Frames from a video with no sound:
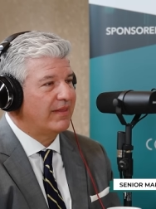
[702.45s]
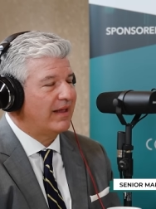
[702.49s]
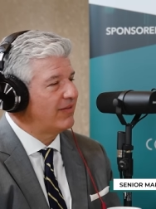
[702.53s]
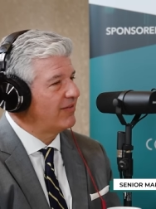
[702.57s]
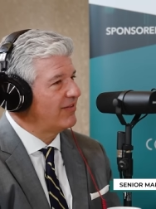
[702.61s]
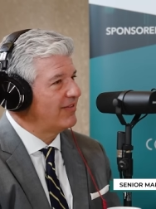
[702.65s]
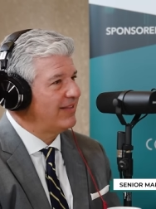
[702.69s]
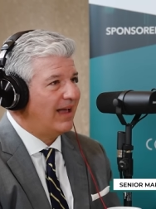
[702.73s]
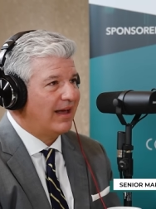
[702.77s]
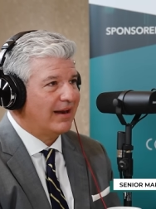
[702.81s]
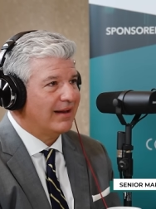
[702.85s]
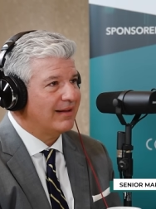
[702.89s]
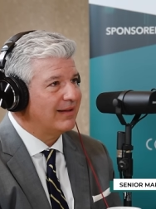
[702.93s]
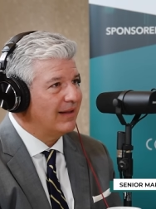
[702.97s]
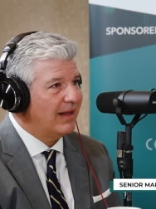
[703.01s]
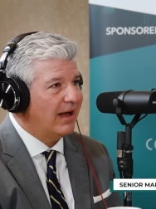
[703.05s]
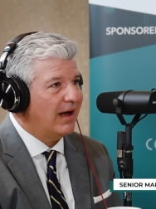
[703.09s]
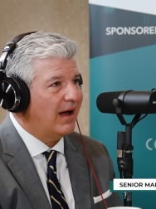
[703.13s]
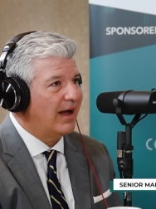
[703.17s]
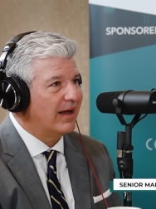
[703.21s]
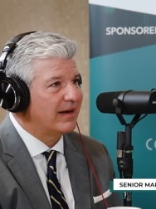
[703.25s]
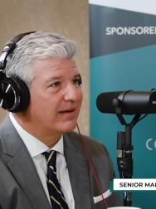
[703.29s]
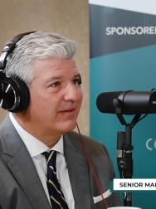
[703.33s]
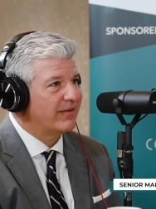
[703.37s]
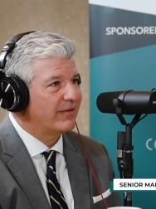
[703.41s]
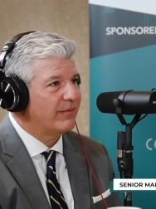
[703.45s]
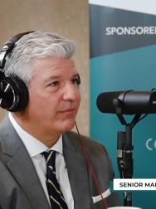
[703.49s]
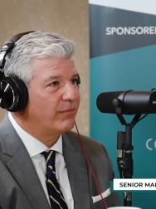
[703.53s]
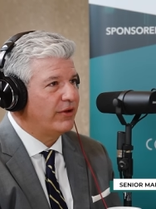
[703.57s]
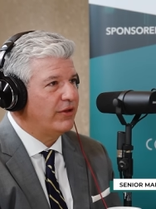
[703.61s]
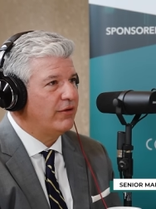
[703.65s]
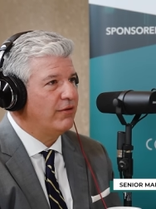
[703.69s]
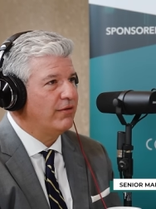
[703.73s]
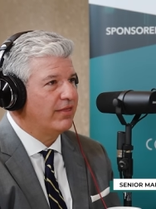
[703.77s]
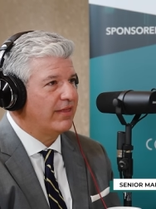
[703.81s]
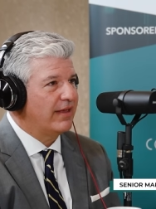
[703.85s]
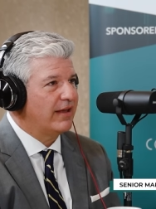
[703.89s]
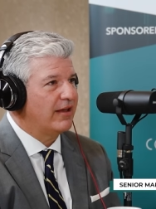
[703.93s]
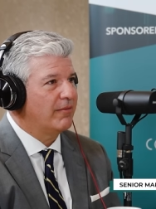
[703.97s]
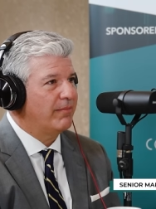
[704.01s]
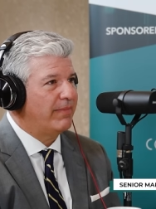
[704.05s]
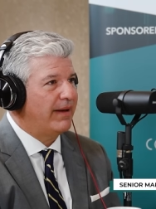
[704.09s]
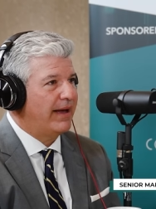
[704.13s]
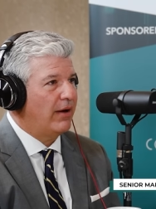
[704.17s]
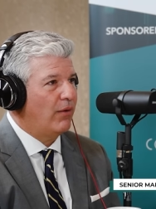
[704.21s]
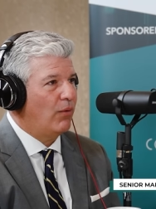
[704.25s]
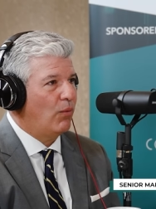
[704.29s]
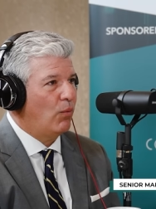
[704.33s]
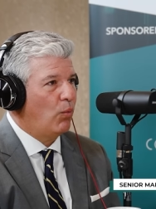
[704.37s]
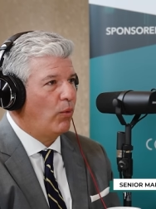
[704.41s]
that's not a lot when you think
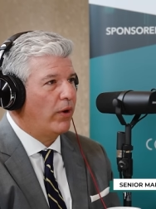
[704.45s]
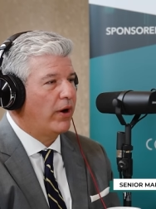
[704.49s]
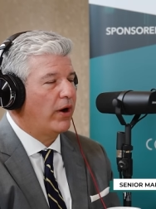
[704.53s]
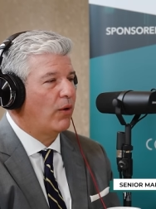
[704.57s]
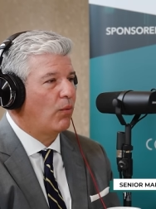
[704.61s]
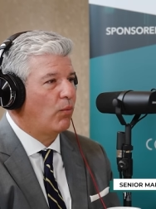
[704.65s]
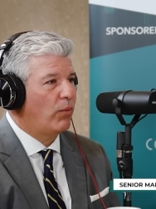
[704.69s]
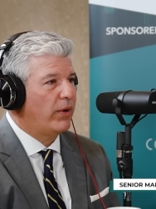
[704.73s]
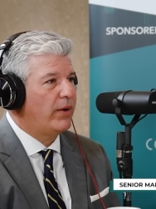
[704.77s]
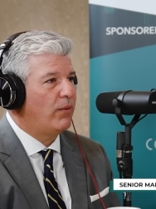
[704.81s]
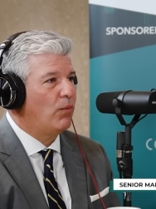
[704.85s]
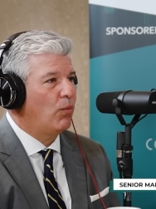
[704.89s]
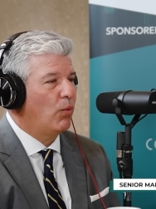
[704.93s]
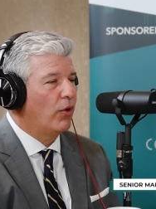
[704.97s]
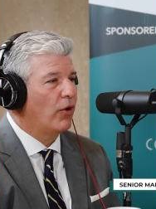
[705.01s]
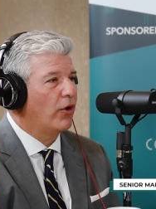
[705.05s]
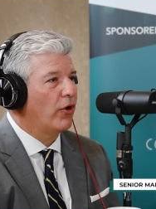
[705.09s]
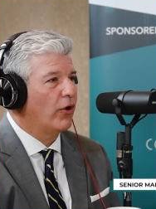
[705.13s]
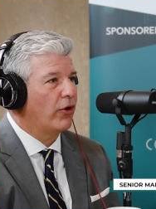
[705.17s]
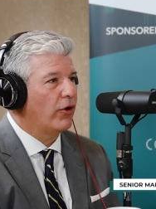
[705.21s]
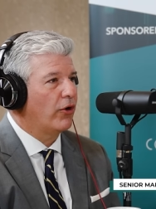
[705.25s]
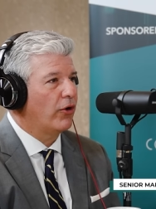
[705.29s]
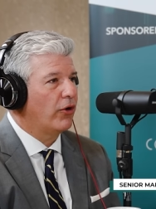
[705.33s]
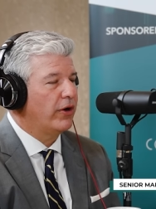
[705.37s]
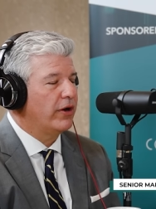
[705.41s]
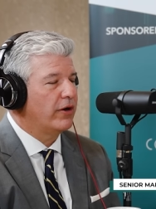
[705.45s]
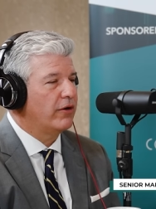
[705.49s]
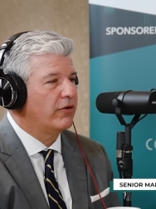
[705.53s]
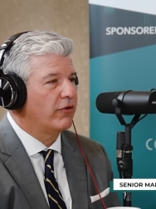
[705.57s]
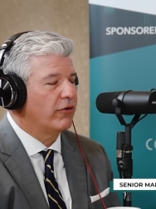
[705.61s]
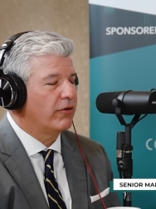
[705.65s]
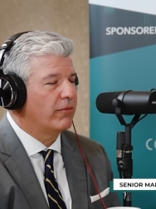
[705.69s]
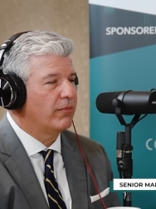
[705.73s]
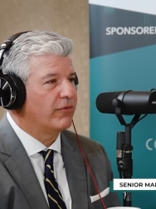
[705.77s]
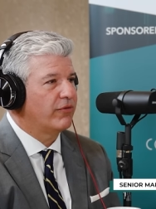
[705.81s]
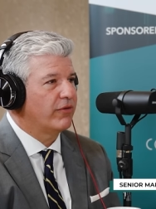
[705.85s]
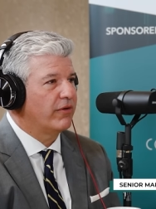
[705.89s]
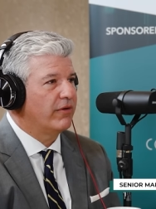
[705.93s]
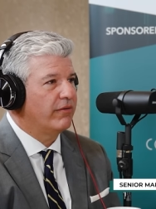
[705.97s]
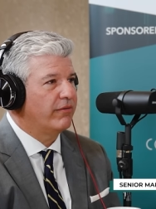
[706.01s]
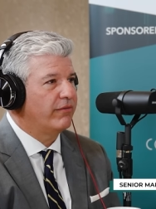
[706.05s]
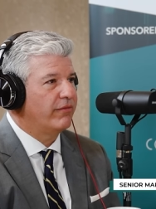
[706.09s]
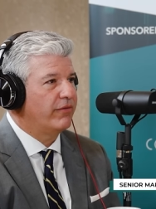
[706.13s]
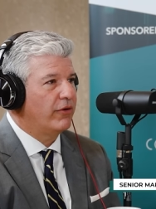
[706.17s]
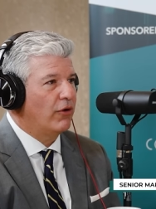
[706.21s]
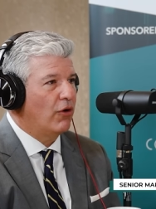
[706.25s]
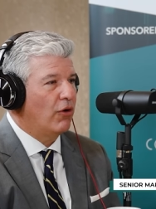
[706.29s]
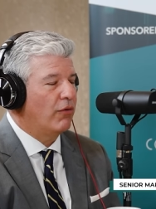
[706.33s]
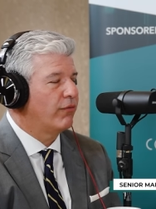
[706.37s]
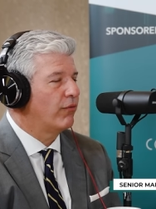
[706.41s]
about where we were in terms
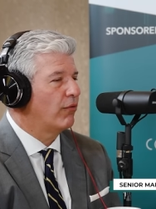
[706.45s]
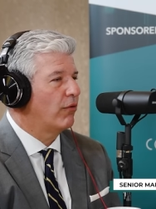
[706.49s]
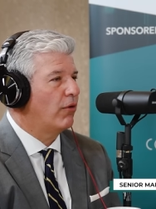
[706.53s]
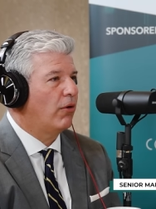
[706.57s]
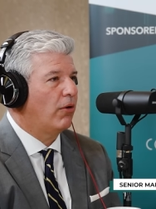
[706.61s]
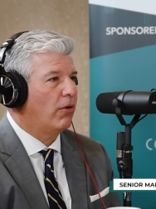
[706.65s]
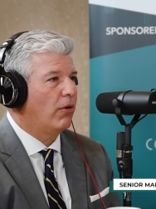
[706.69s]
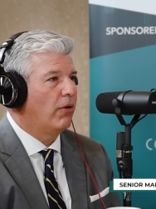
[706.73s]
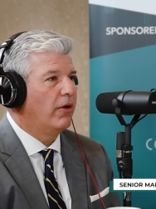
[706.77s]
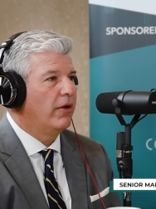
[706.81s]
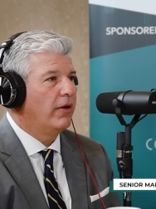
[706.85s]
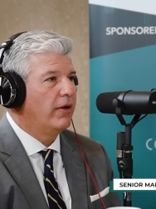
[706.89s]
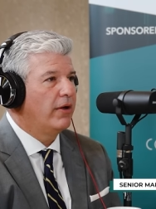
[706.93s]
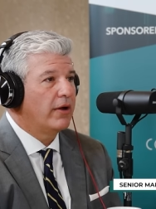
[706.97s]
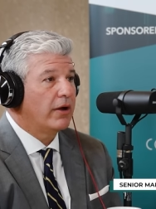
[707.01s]
of the overall